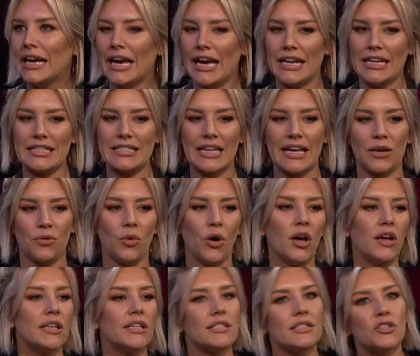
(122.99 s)
And he's like, well,
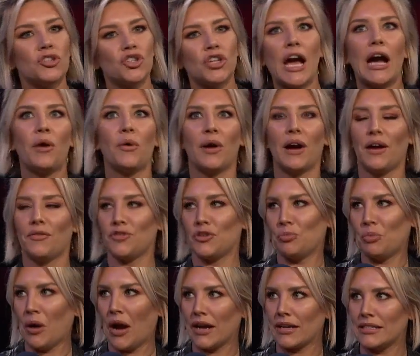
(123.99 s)
he doesn't shower after
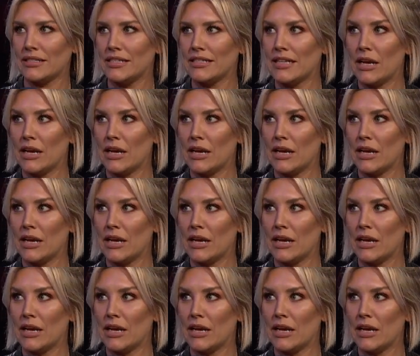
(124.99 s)
practices.